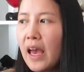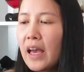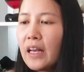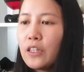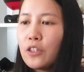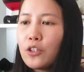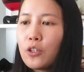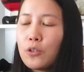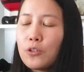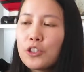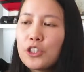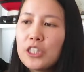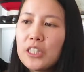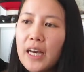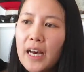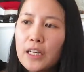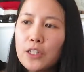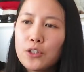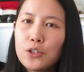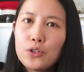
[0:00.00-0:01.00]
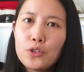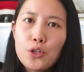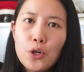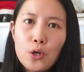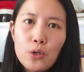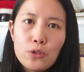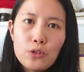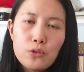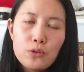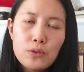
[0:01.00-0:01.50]
And so she has to
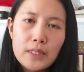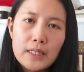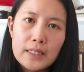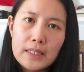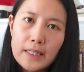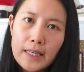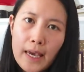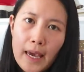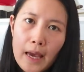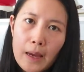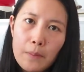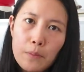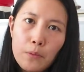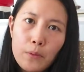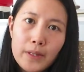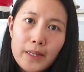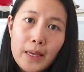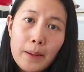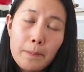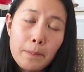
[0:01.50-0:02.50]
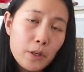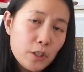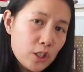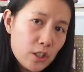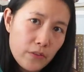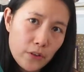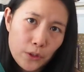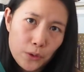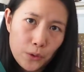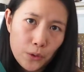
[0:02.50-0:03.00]
go to this camp with a
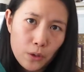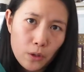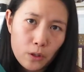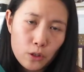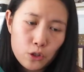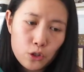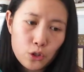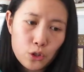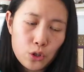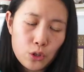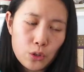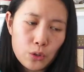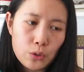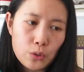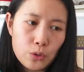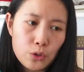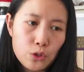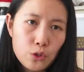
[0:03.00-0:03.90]
bunch of other girls to